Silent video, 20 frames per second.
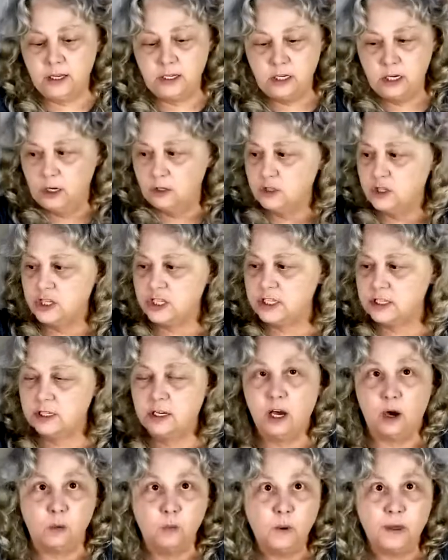just go
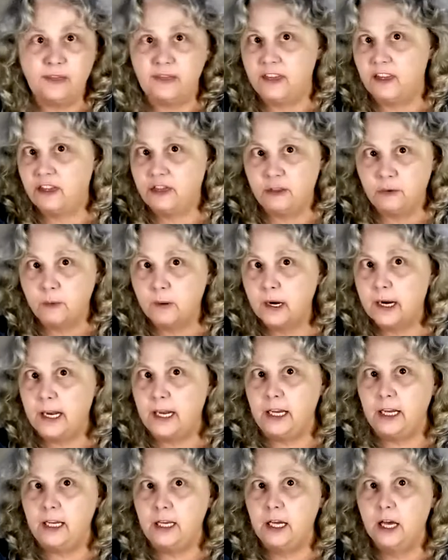with the 3,
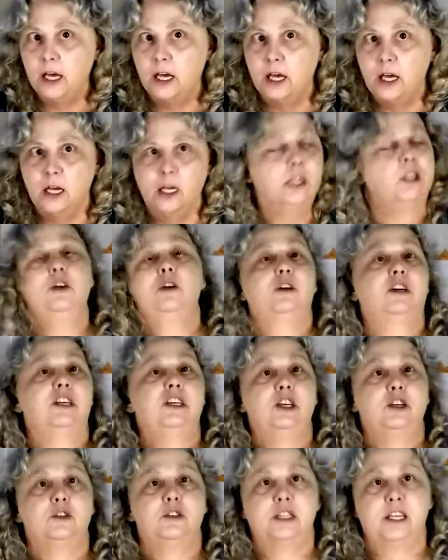you can use
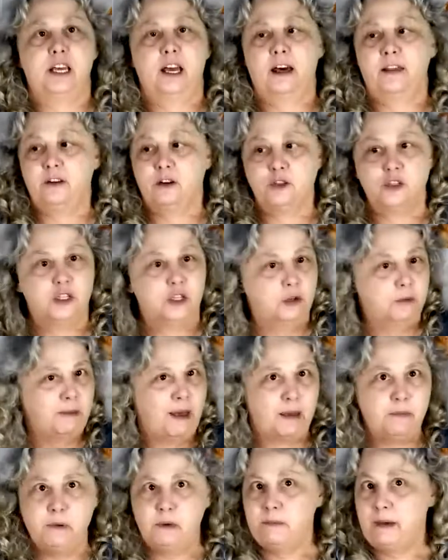the other 2, maybe
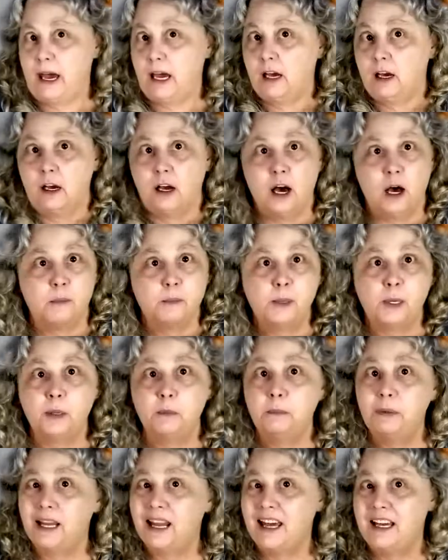make a couple of
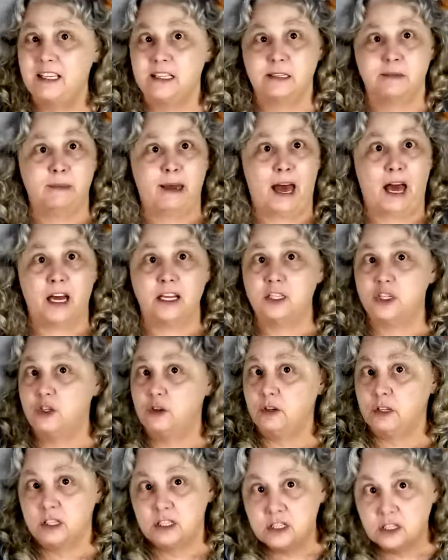placemats. You can
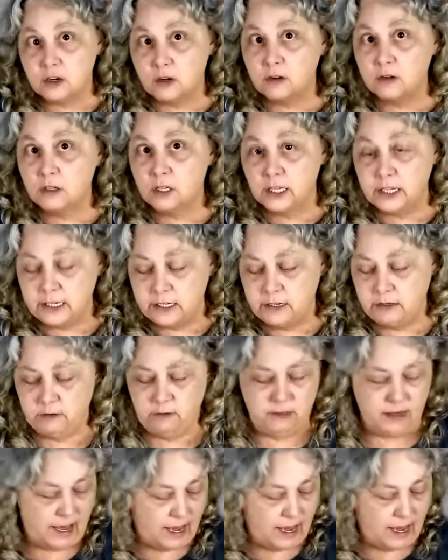certainly do that.